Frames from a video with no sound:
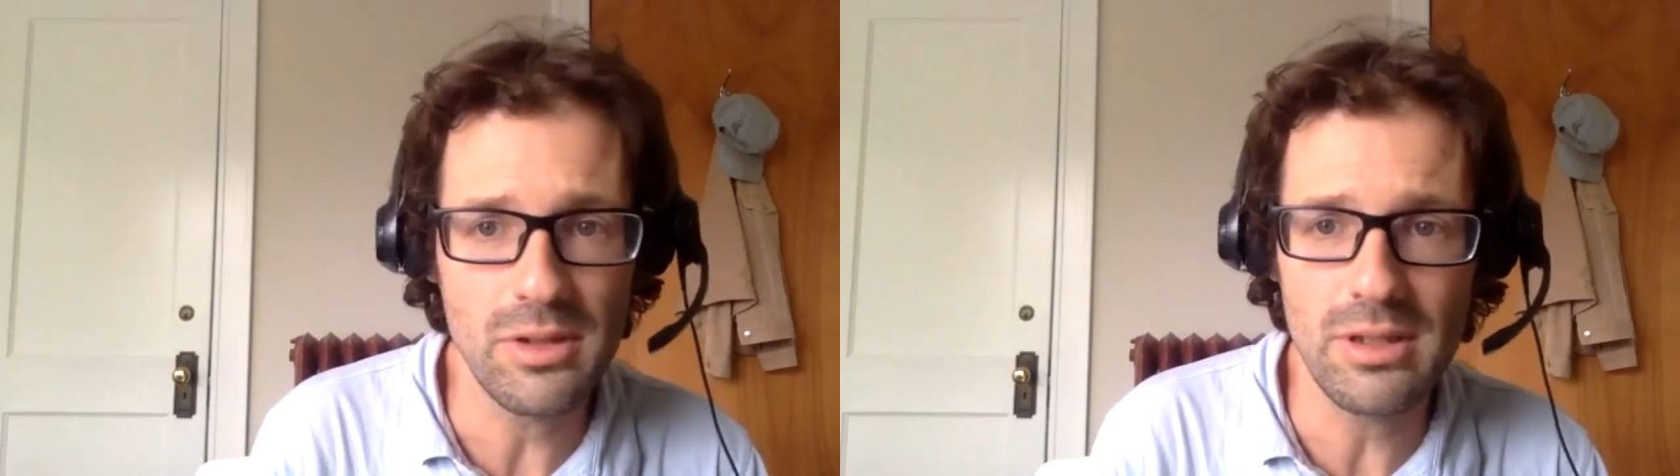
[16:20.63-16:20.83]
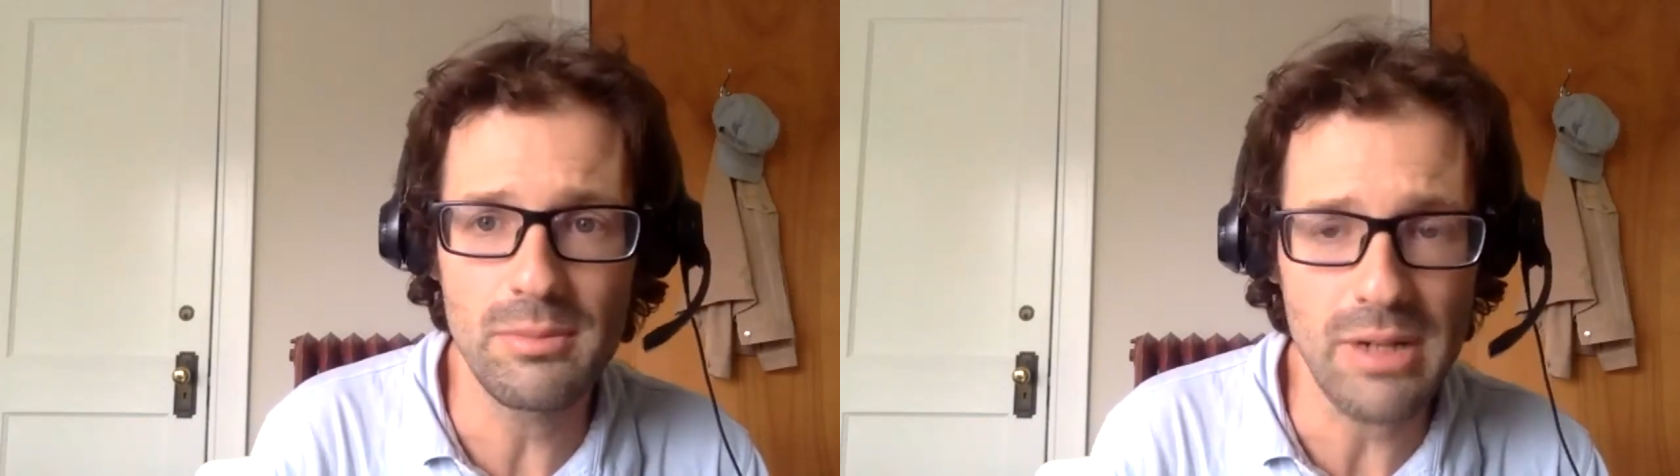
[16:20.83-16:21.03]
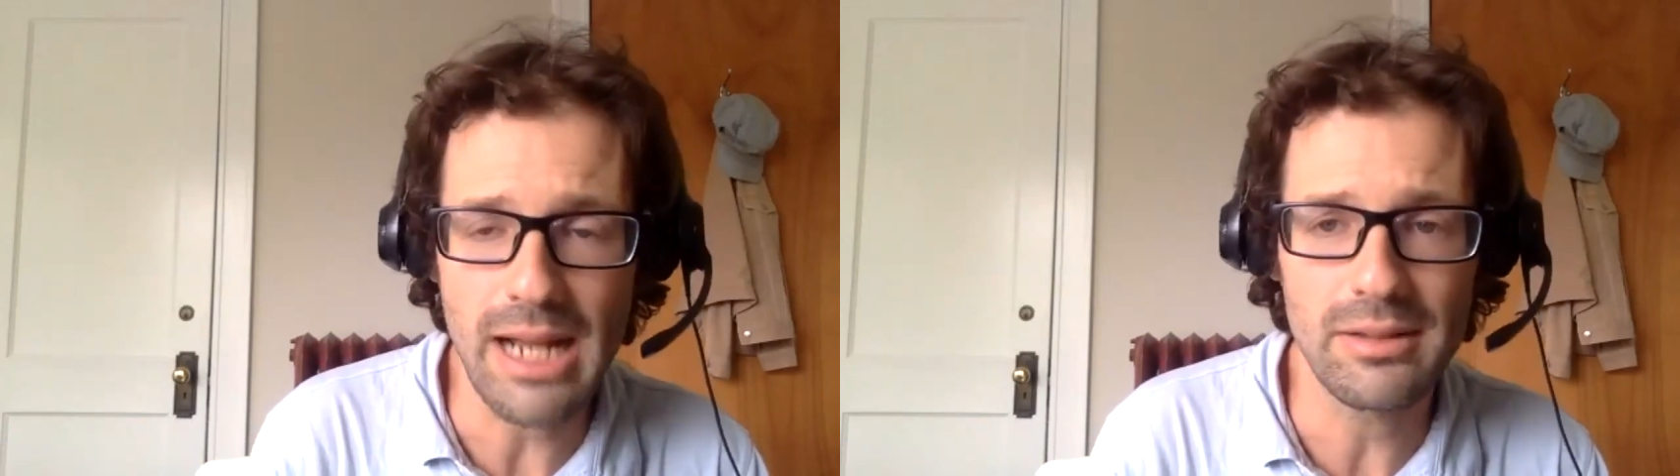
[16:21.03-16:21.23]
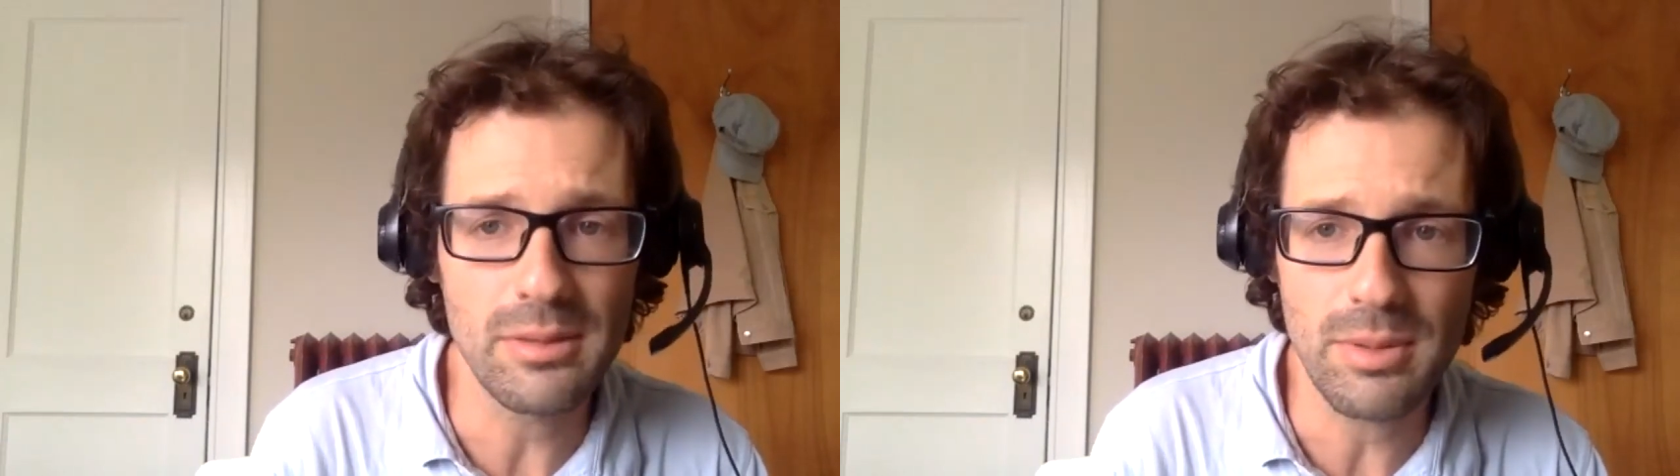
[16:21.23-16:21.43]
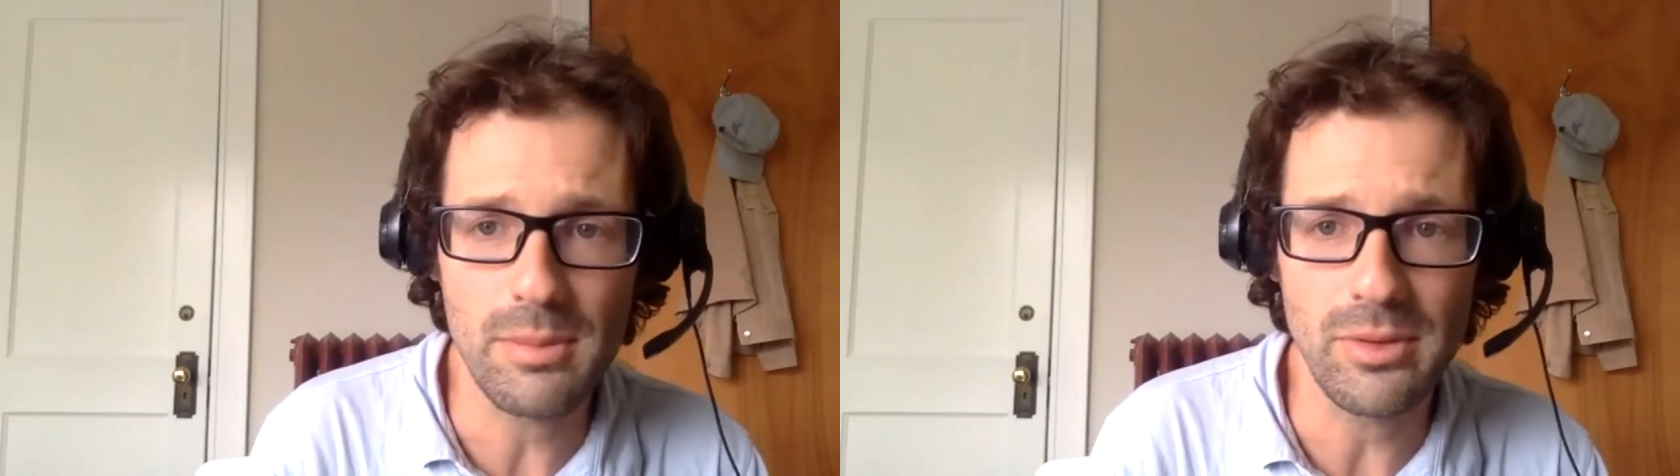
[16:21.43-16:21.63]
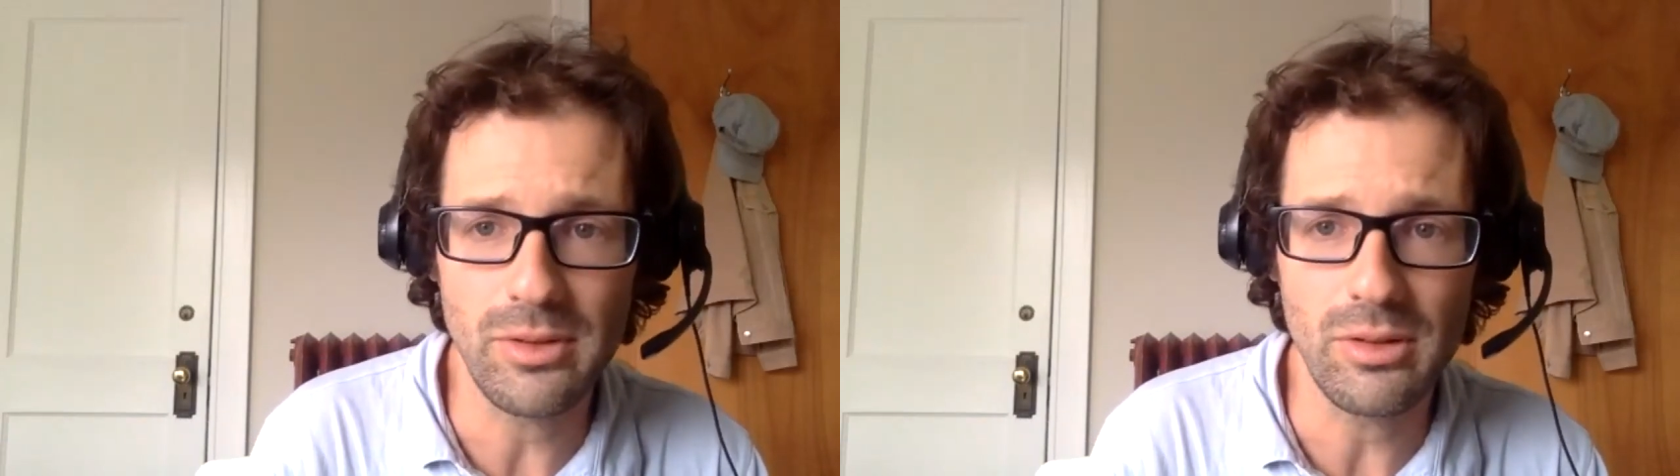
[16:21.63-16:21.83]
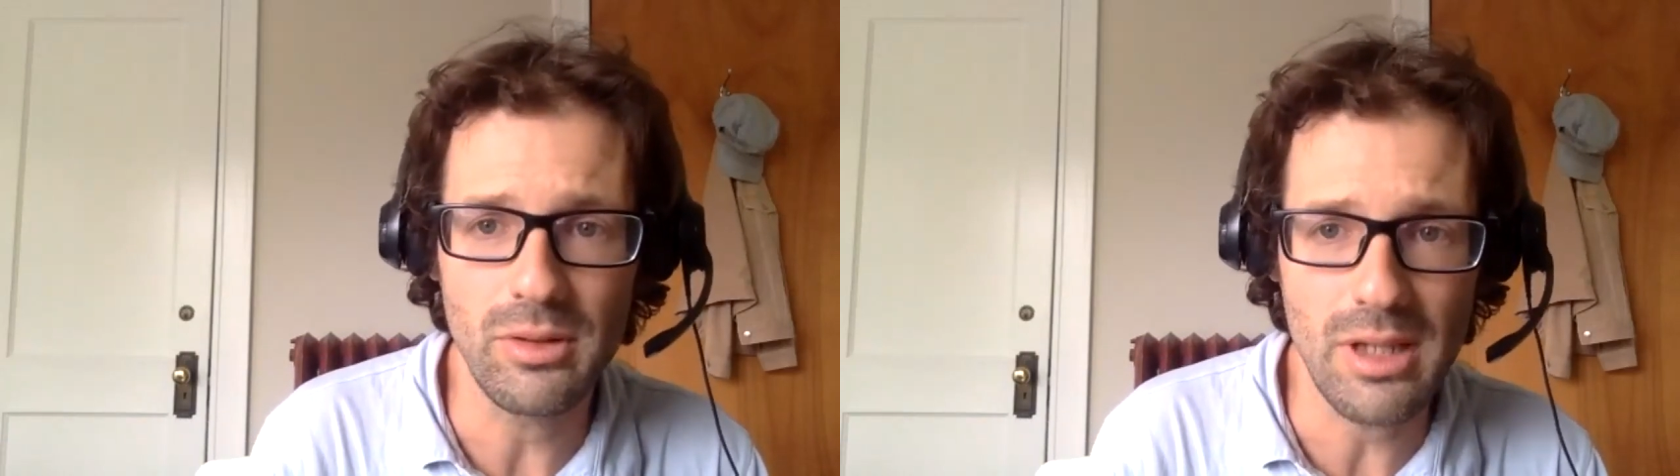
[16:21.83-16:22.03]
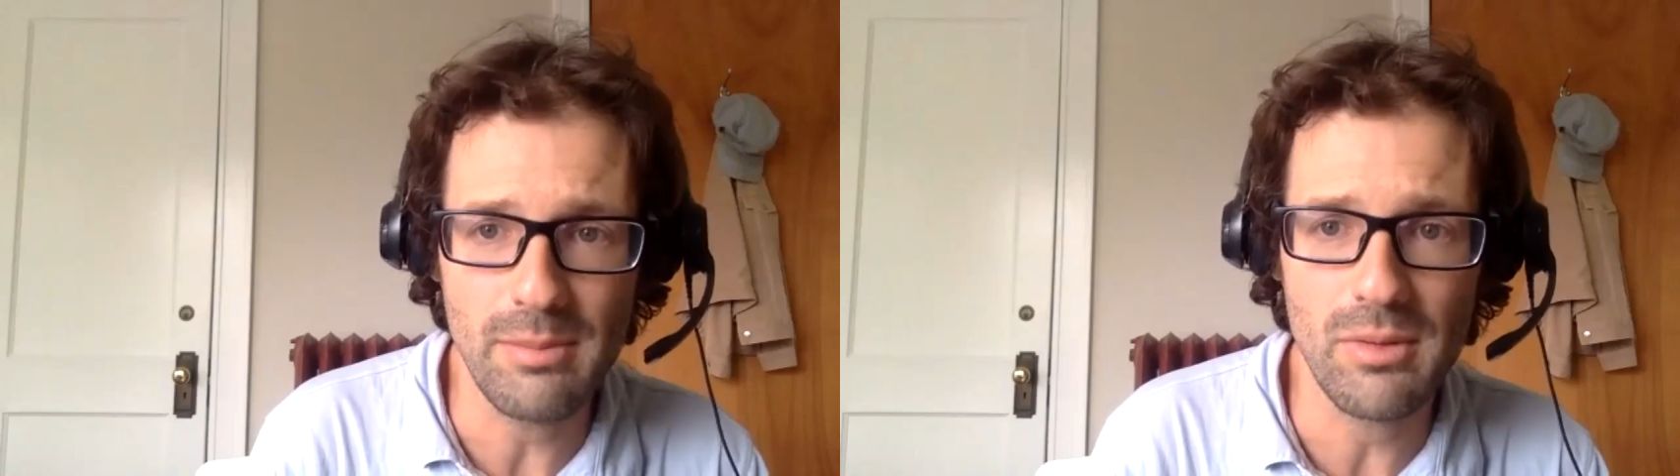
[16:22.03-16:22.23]
good practical purposes,
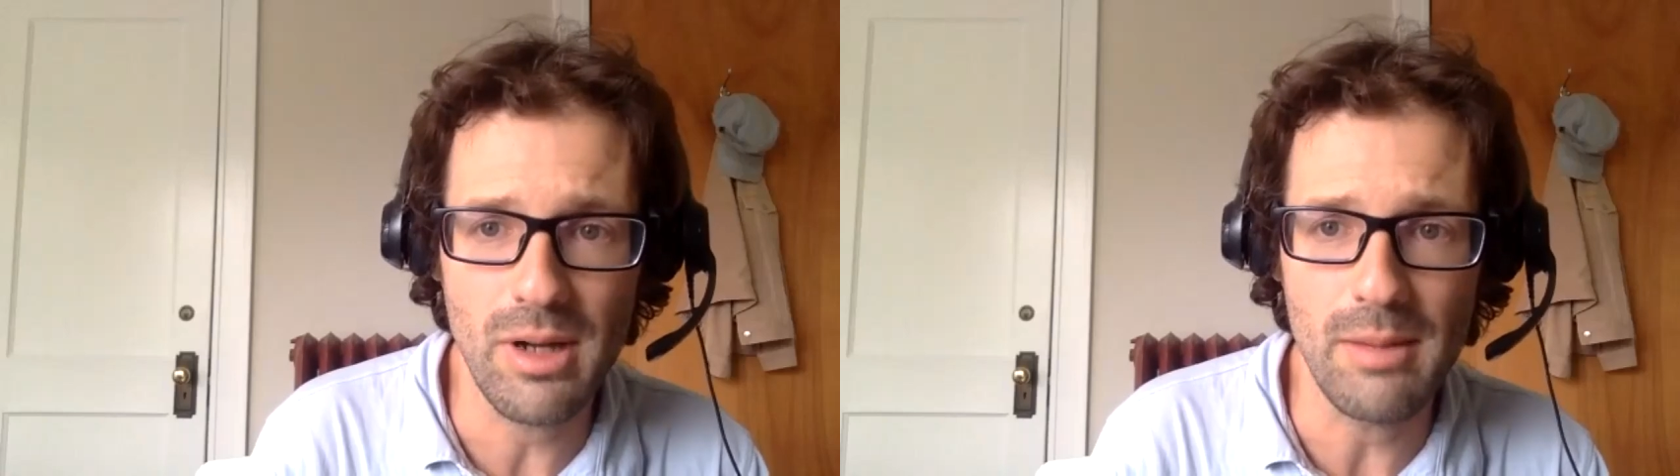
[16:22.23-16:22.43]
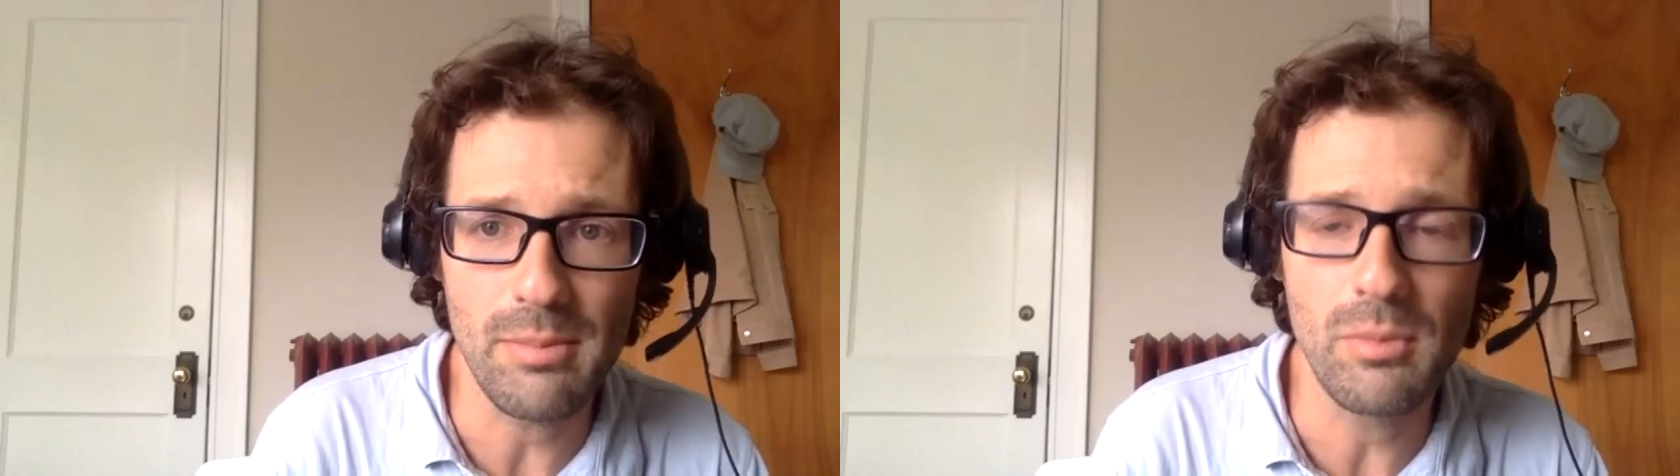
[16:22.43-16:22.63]
don't get me wrong.